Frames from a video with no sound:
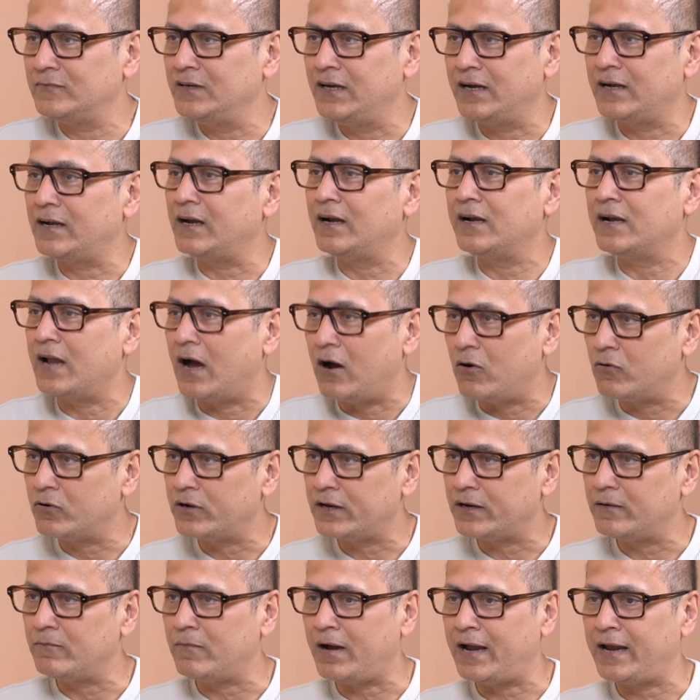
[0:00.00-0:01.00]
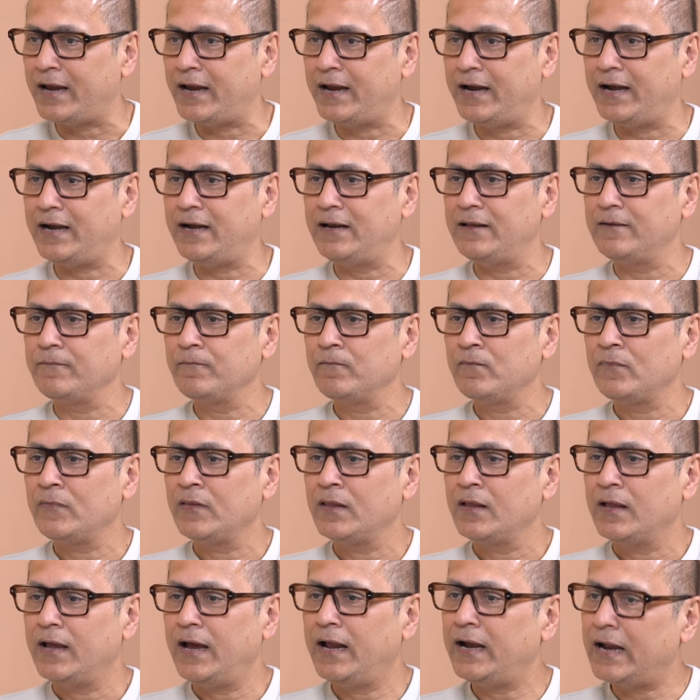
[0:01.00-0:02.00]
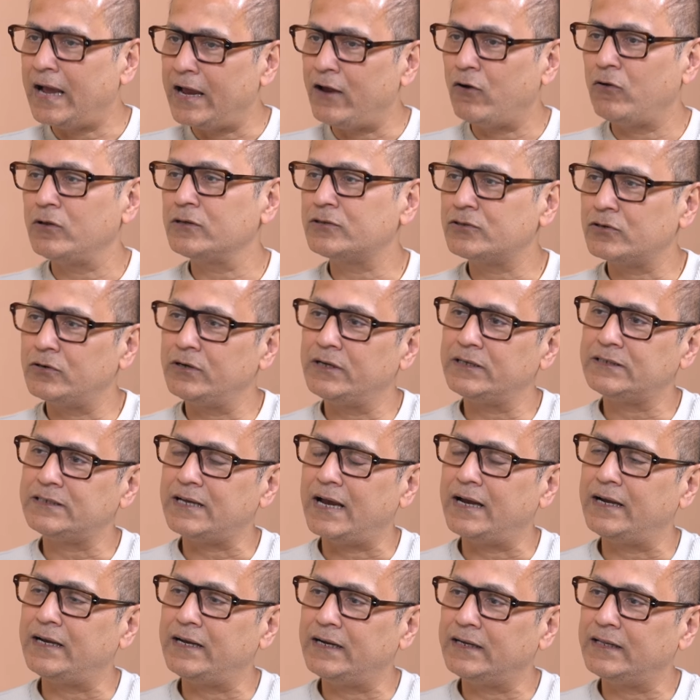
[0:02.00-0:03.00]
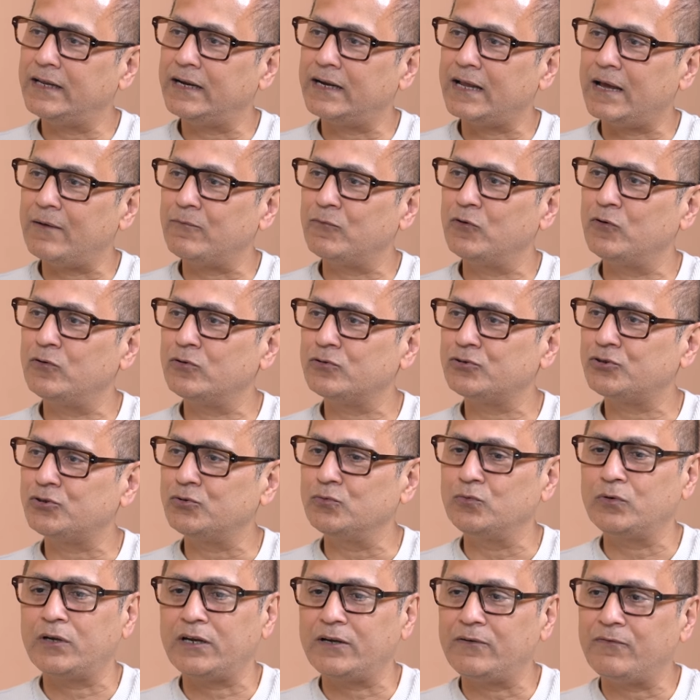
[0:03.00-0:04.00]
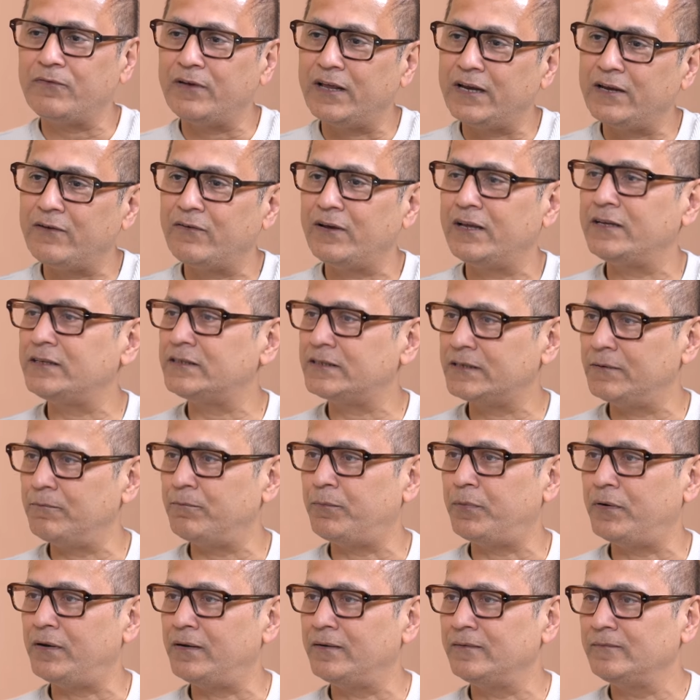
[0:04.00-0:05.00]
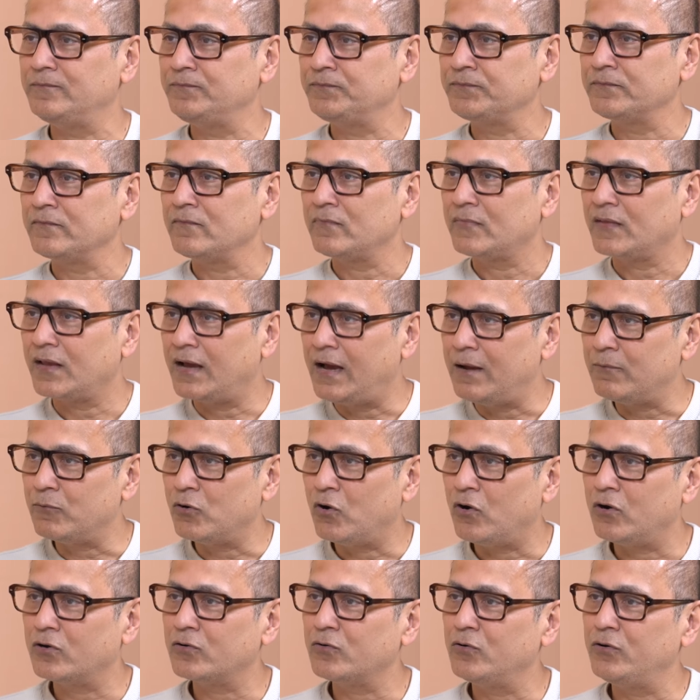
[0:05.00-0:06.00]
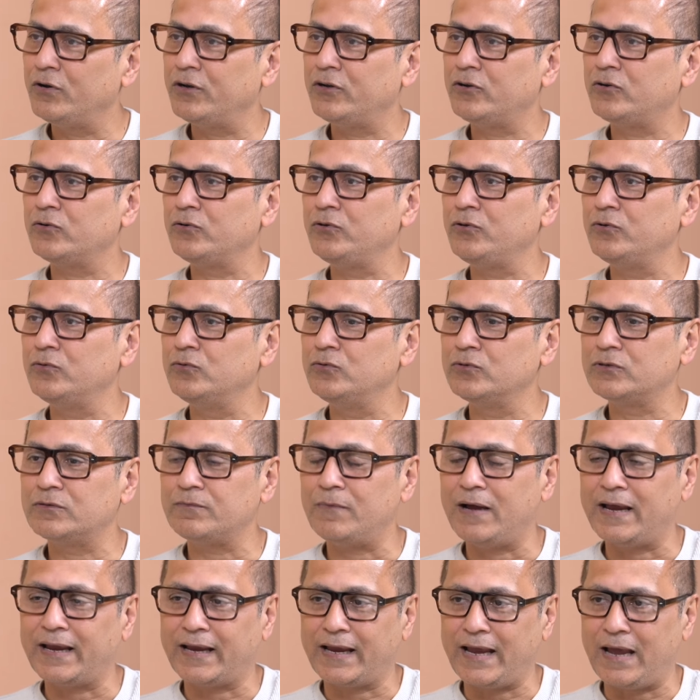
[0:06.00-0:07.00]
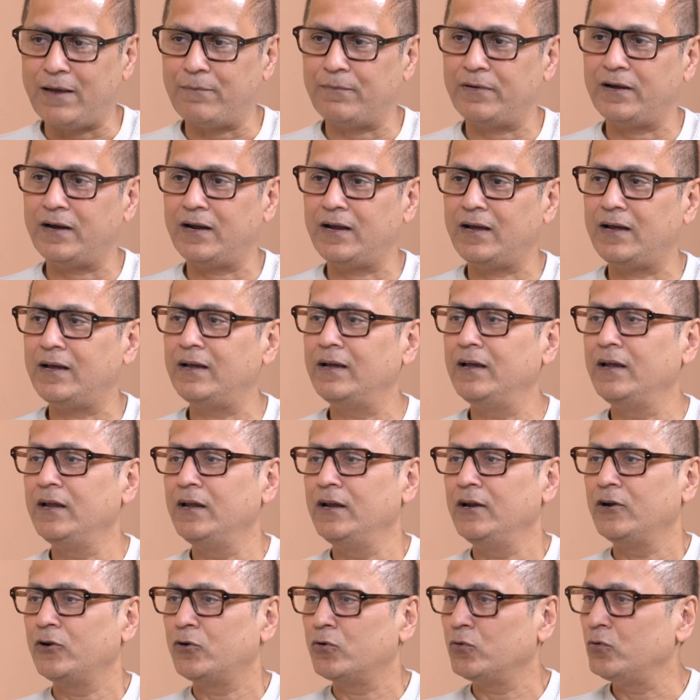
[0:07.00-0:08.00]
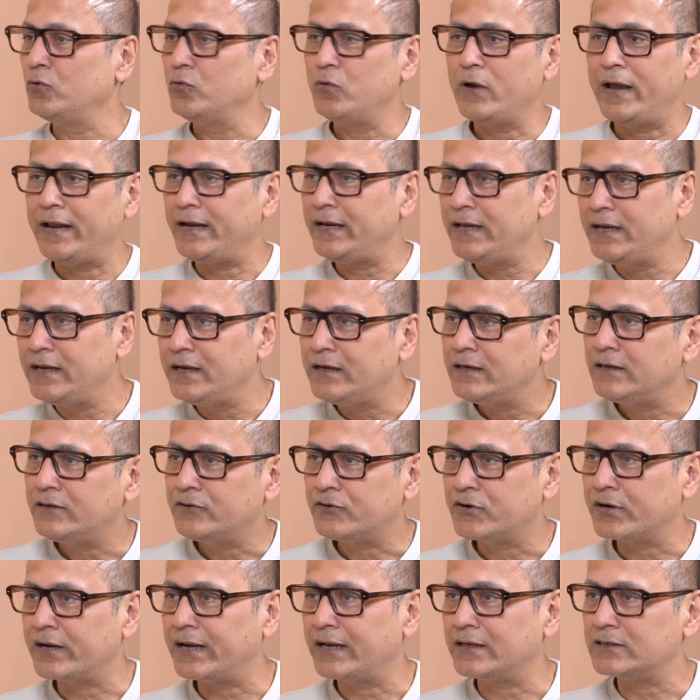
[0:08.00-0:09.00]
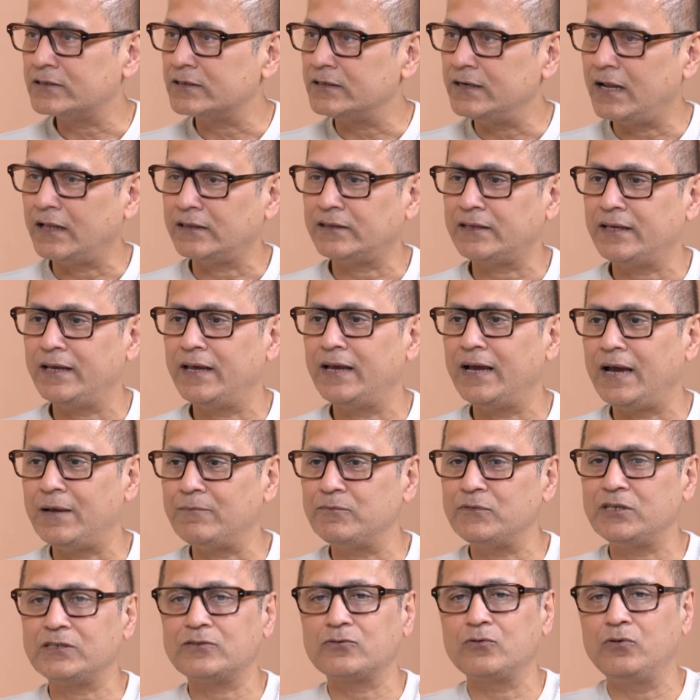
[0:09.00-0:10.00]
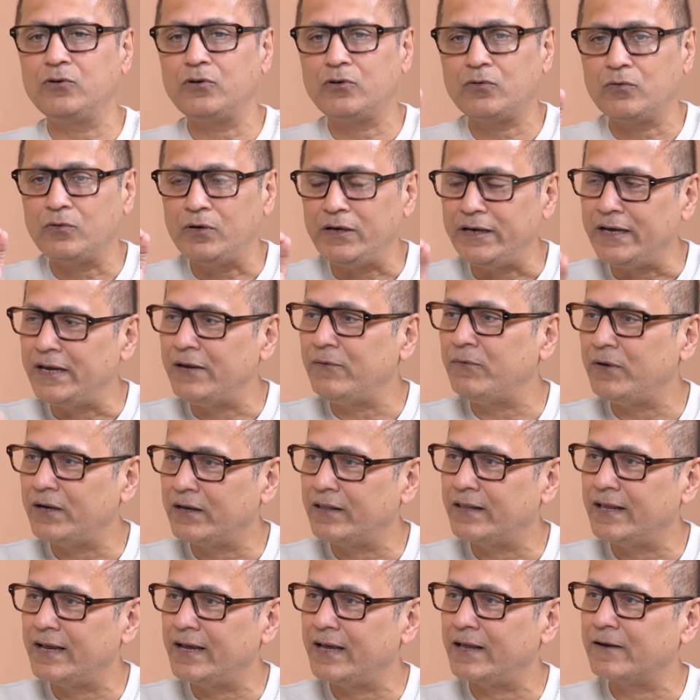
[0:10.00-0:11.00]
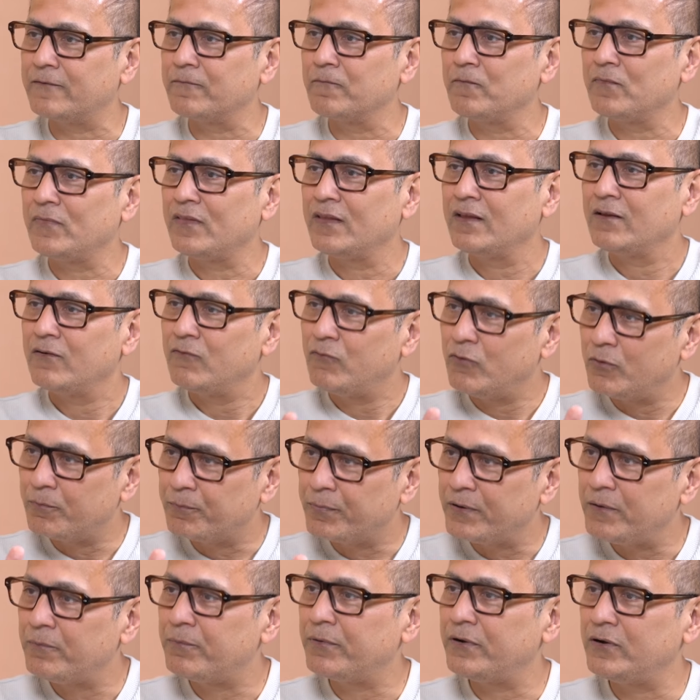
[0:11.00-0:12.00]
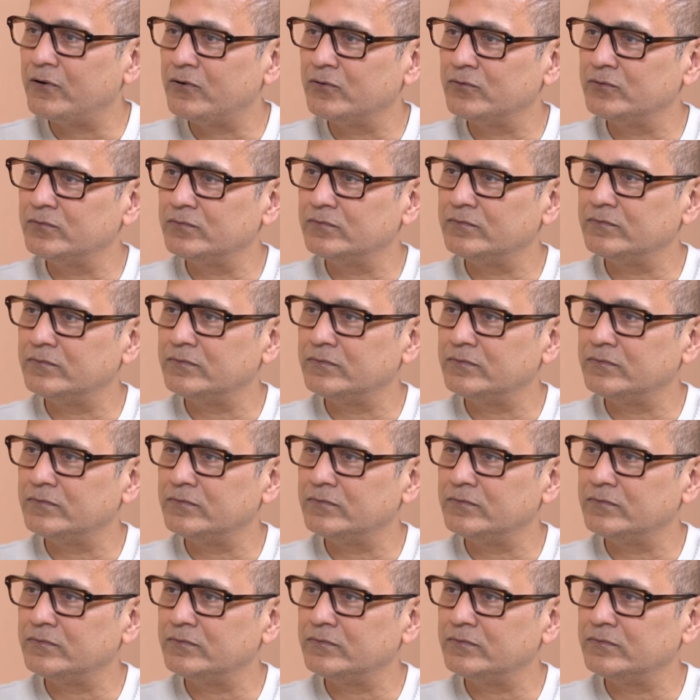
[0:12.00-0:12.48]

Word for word: little doubt in my head, and I also decided that I'm going to shoot it very, very simple. Okay. I'm not going to use my camera to do any tricks, nothing. I'm just going to leave it there for people to